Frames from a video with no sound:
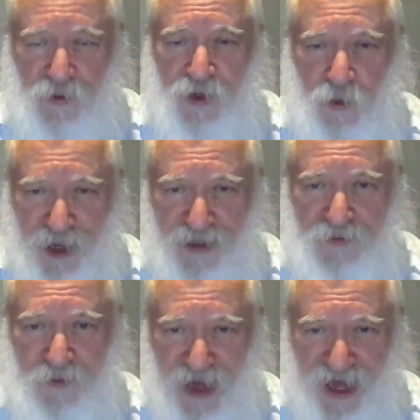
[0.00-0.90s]
We
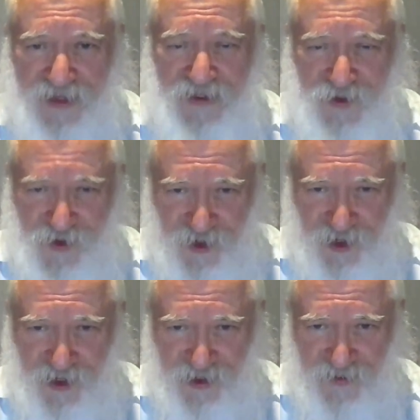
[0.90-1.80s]
went back to
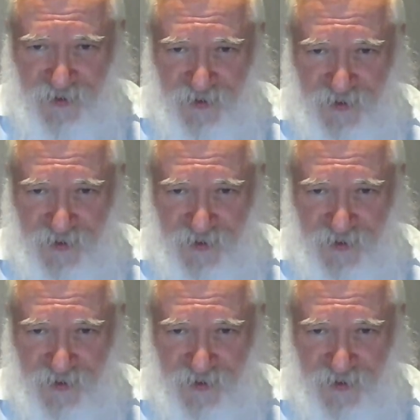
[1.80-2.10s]
Judaism.